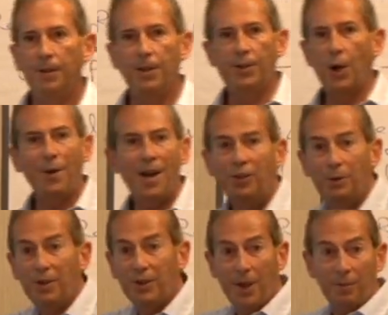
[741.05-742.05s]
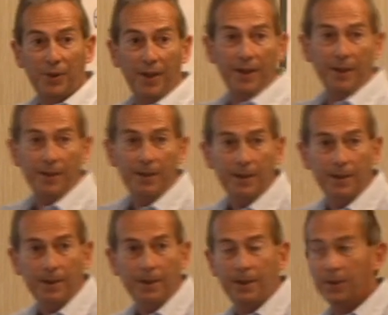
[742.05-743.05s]
You don't have to accept it
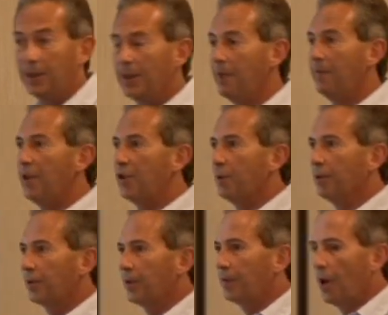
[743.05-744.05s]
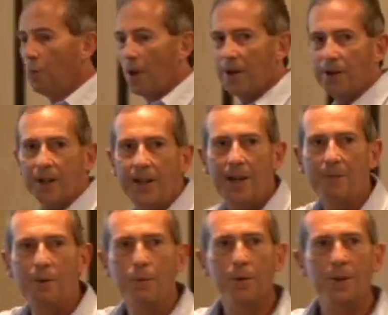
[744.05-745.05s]
as an individual, so no way you're going to
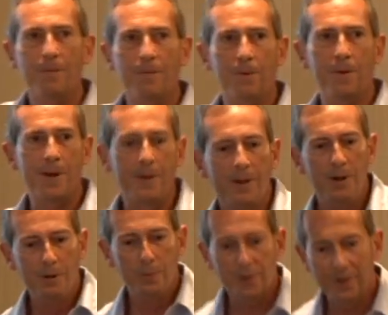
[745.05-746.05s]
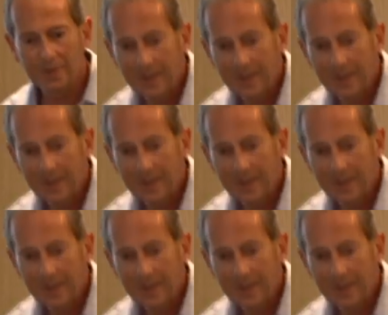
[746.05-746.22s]
get rewarded for it, which I